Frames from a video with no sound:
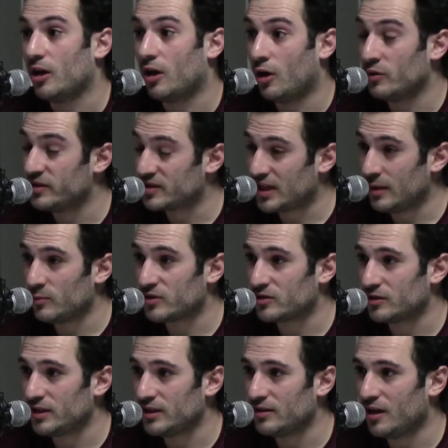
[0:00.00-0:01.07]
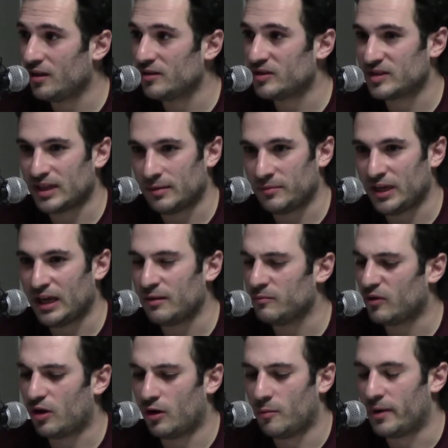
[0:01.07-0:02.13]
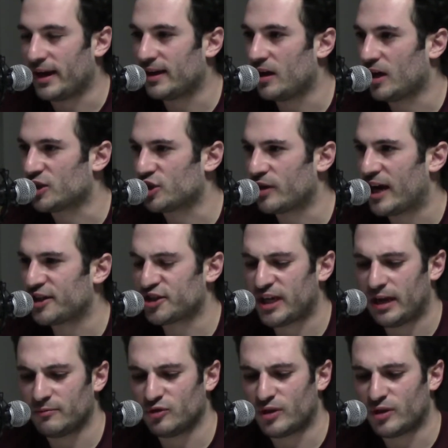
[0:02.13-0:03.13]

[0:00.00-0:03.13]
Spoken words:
Oh, this game was $30. Same game. Oh my god, trash game, dude.